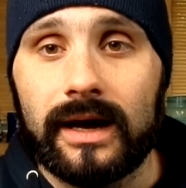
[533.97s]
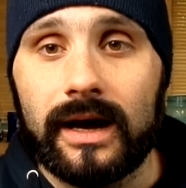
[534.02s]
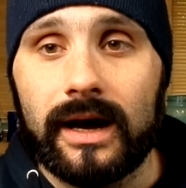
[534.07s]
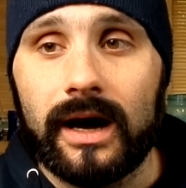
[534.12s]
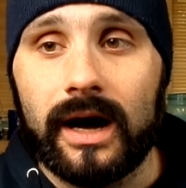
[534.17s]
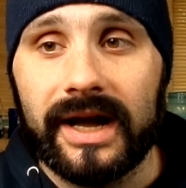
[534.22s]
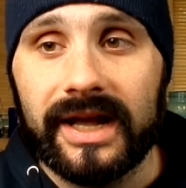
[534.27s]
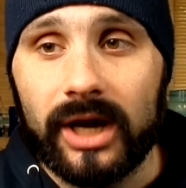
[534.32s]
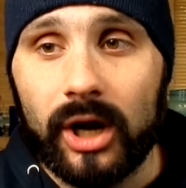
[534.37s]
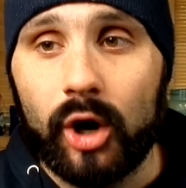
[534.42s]

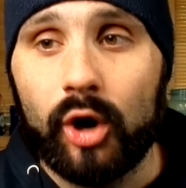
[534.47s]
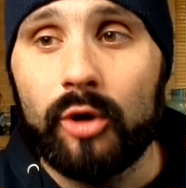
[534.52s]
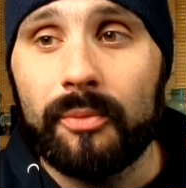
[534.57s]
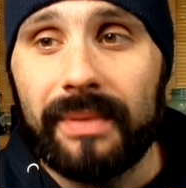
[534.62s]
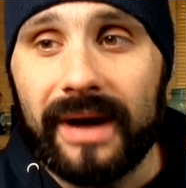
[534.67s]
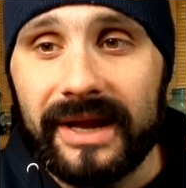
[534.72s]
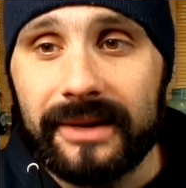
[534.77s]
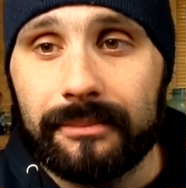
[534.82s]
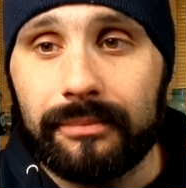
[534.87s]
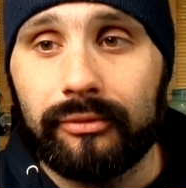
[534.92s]
I hope
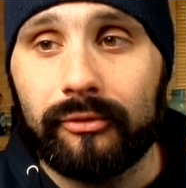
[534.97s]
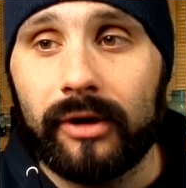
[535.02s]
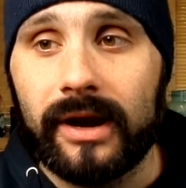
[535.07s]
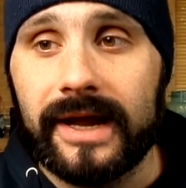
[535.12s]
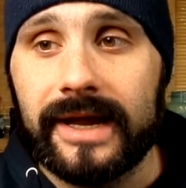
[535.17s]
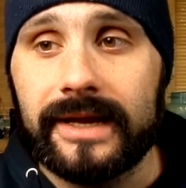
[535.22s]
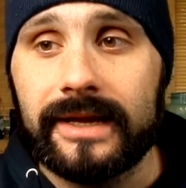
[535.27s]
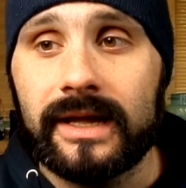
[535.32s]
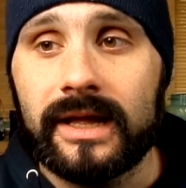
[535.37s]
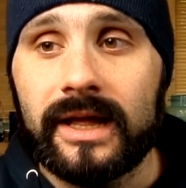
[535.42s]
and
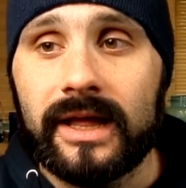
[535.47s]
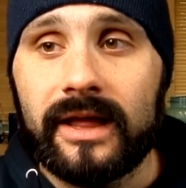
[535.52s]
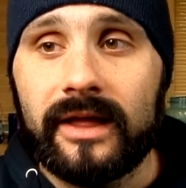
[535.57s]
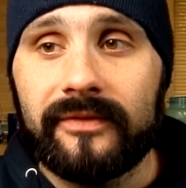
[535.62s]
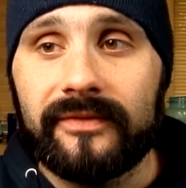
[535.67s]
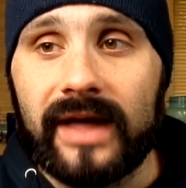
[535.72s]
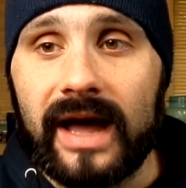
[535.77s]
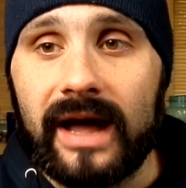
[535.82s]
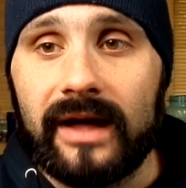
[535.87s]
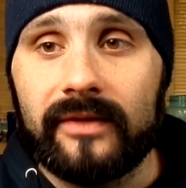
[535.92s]
pray
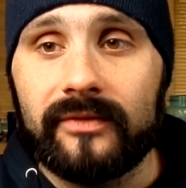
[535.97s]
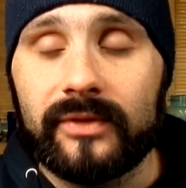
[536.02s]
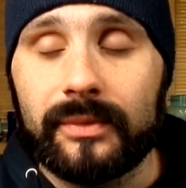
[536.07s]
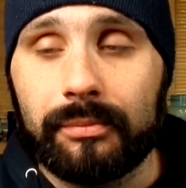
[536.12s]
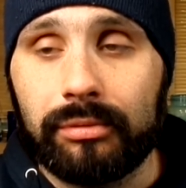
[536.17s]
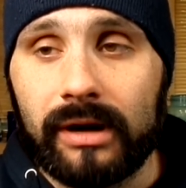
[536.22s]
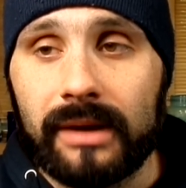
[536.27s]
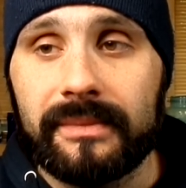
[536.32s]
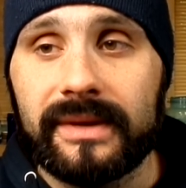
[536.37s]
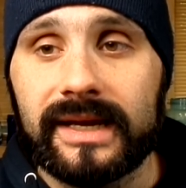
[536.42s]
that the
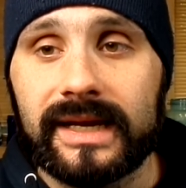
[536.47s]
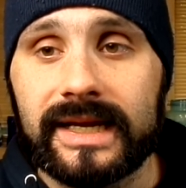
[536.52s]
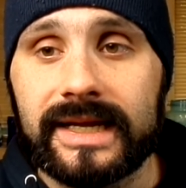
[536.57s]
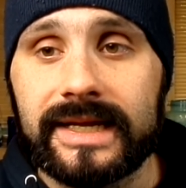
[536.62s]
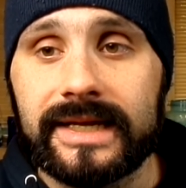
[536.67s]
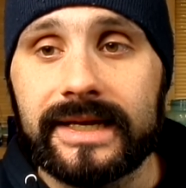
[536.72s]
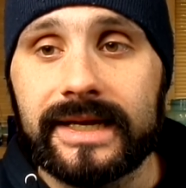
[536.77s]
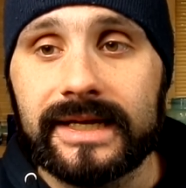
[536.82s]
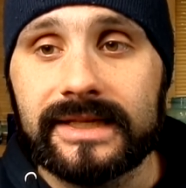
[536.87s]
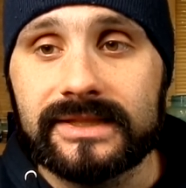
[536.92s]
Premier
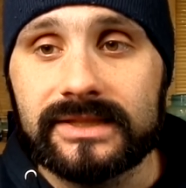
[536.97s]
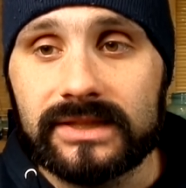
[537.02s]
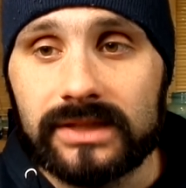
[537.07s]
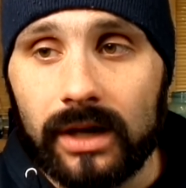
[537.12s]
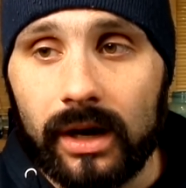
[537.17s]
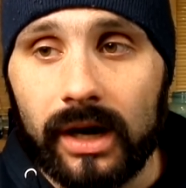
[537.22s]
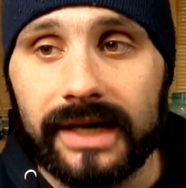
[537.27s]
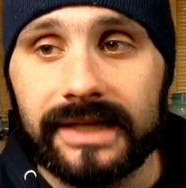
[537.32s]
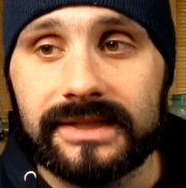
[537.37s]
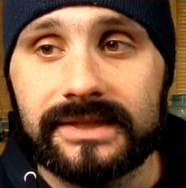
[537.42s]
League is
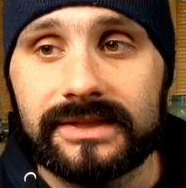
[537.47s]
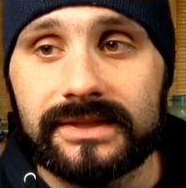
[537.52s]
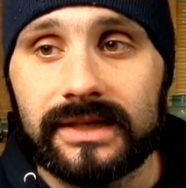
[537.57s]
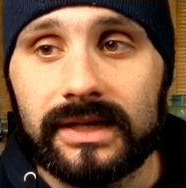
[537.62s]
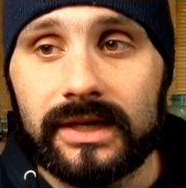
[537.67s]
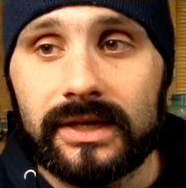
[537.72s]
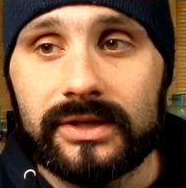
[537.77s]
nice